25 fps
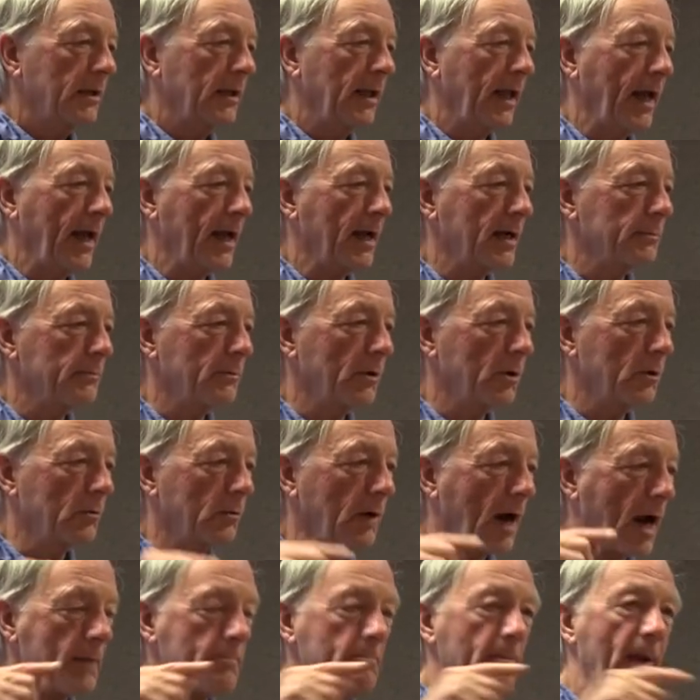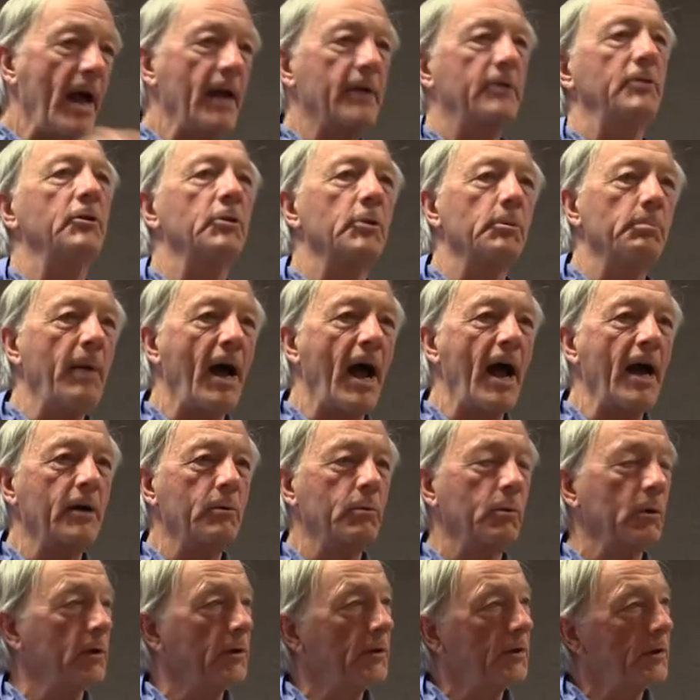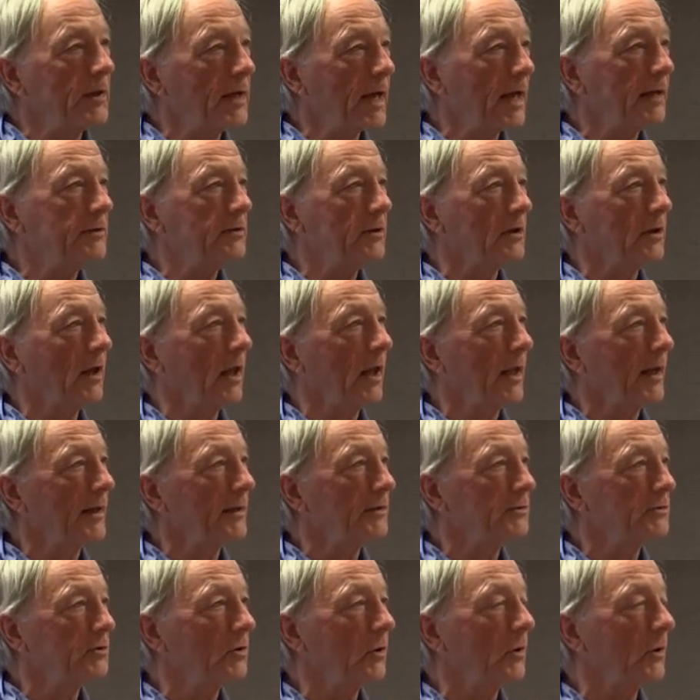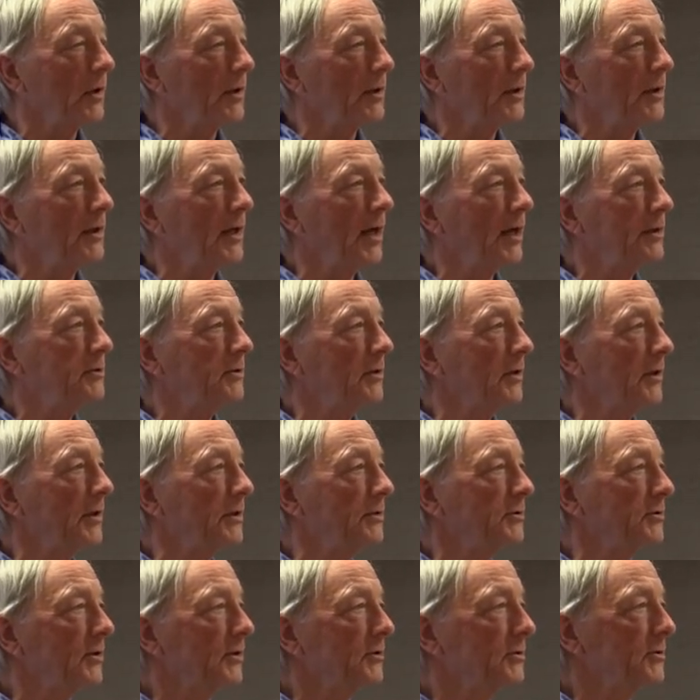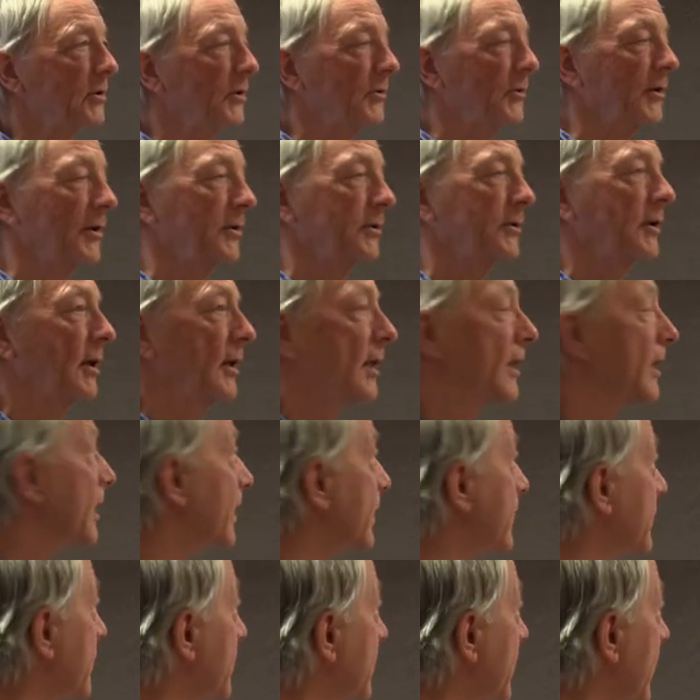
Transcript: the animal right back to the back where the nectar glands are, the nectaries. So they'll collect the